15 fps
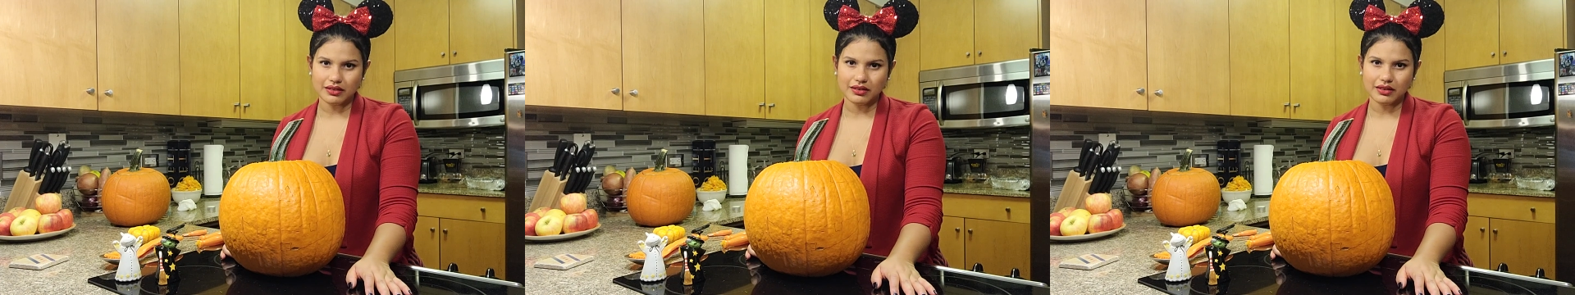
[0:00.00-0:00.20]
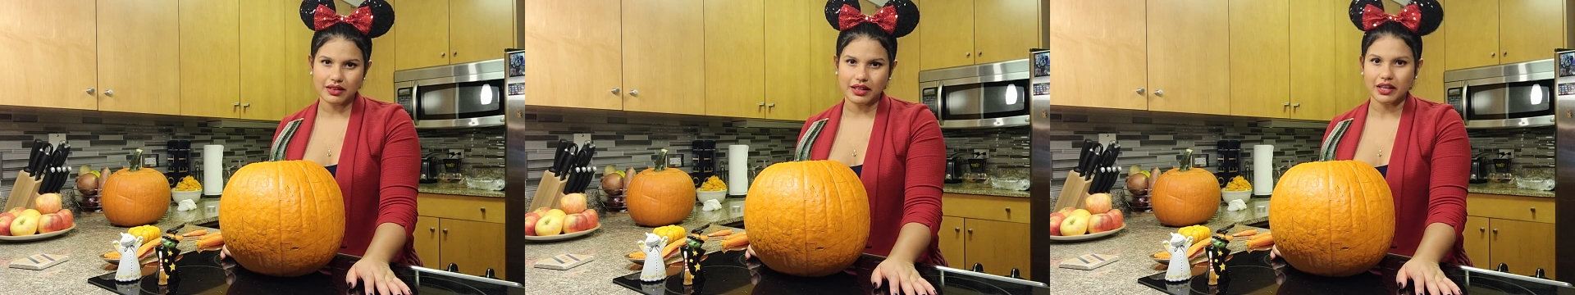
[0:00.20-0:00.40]

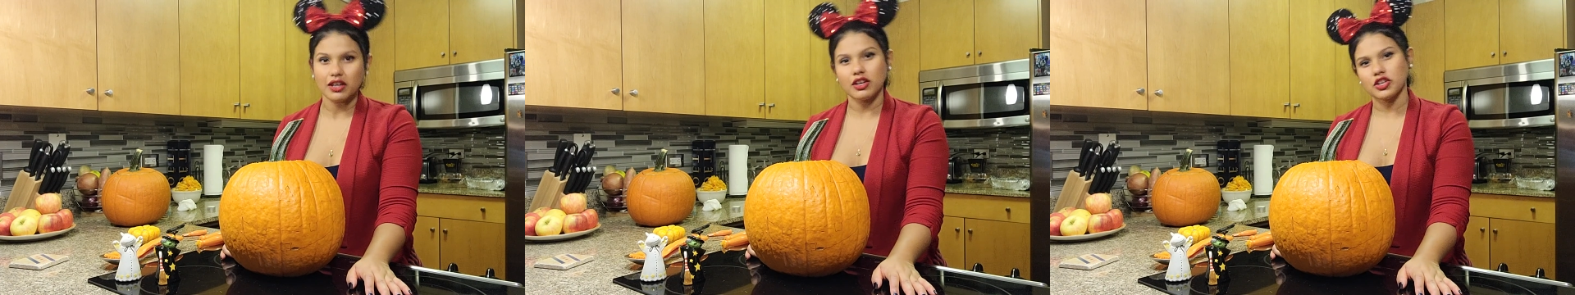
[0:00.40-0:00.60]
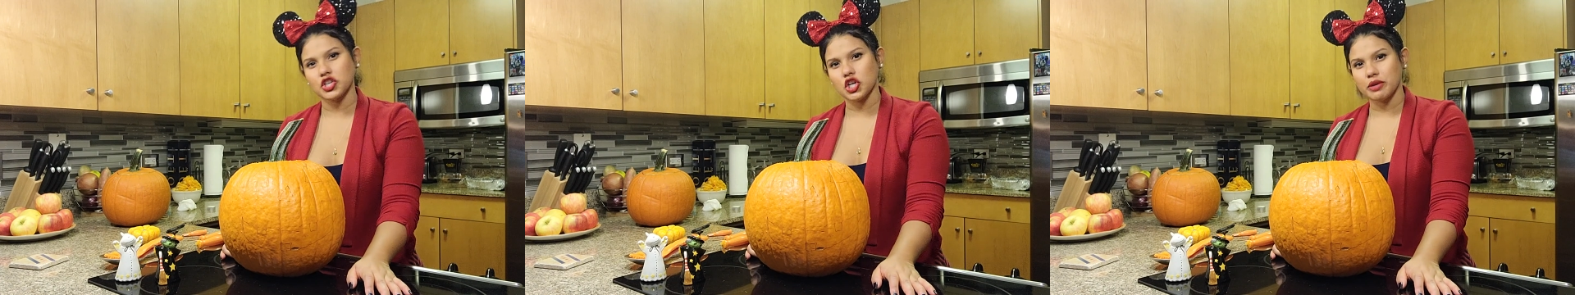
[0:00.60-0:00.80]
like a
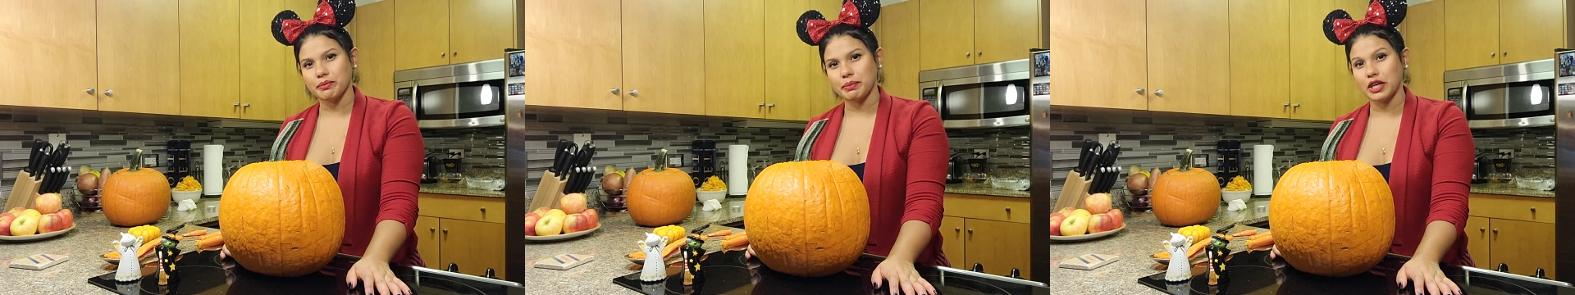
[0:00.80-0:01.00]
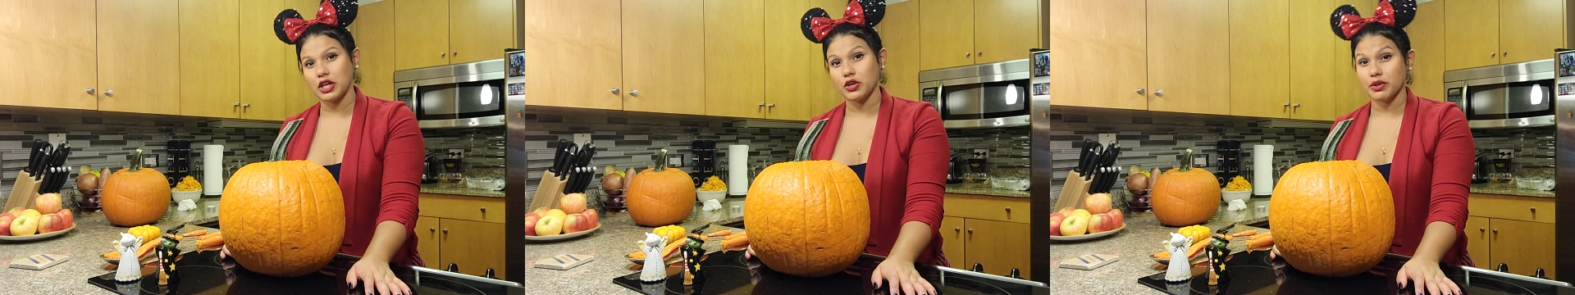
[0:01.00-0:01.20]

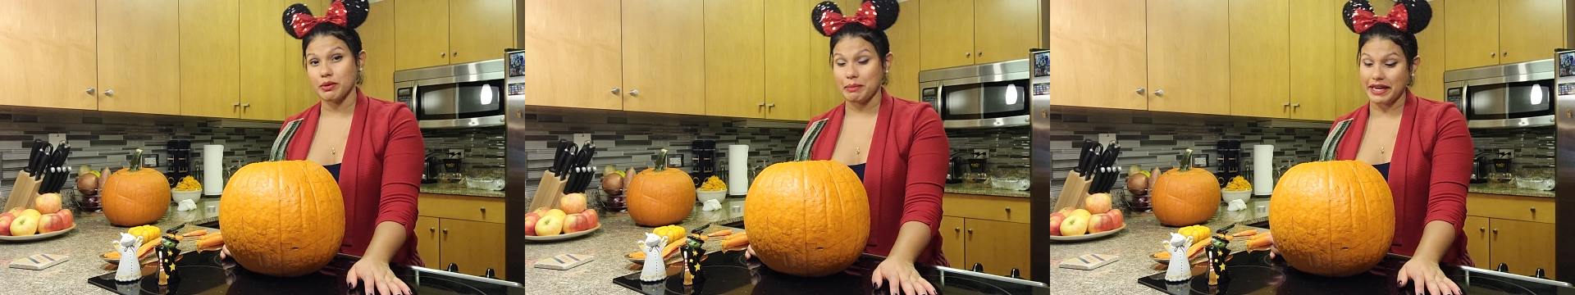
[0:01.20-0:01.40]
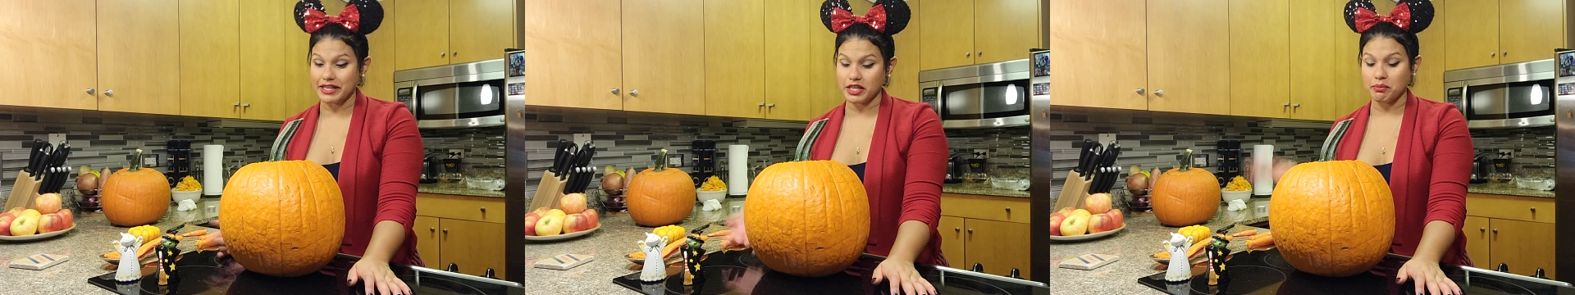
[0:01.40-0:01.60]
Sharpie or a
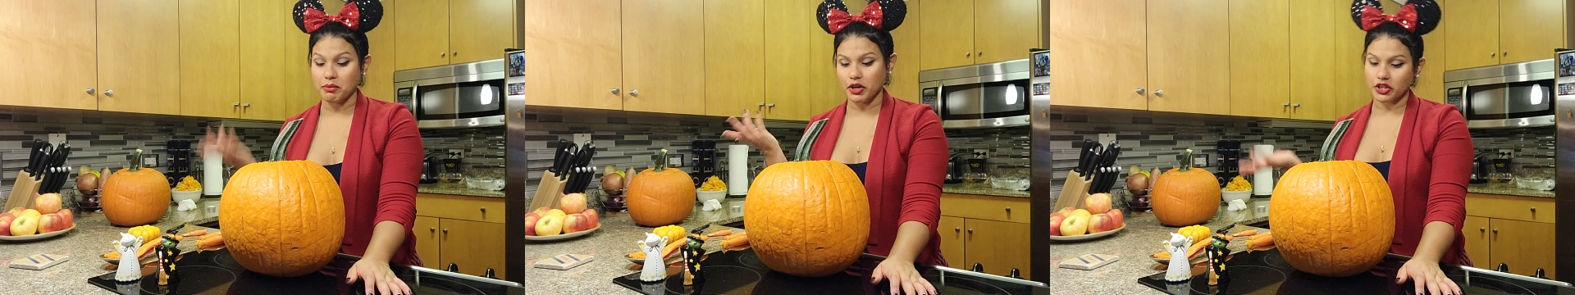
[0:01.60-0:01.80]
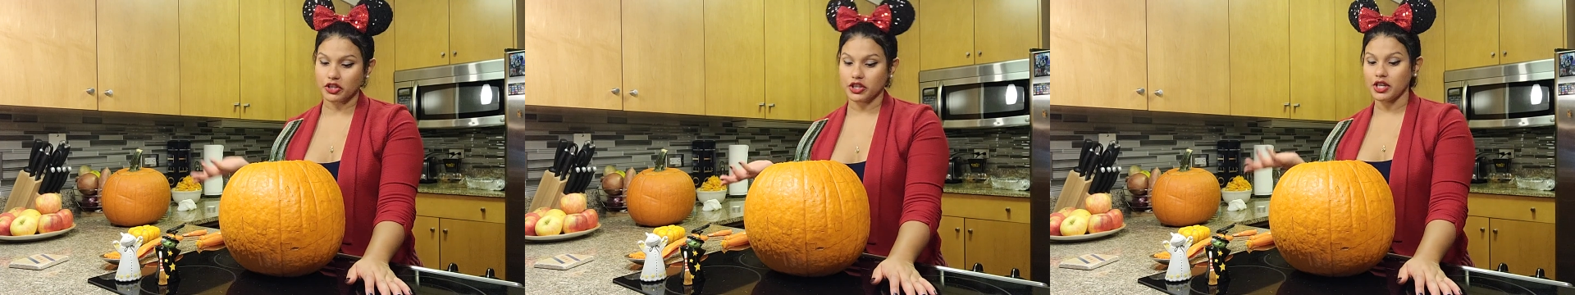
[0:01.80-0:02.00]
magic
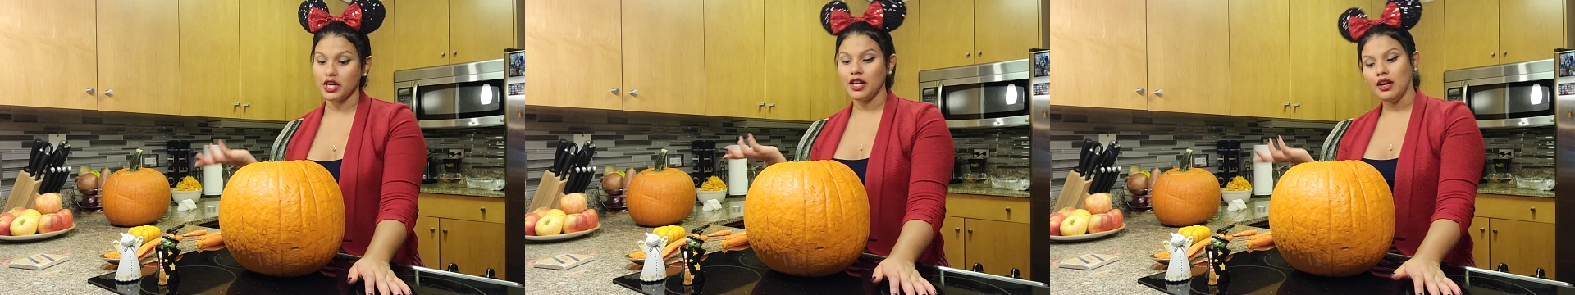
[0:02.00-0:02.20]
marker,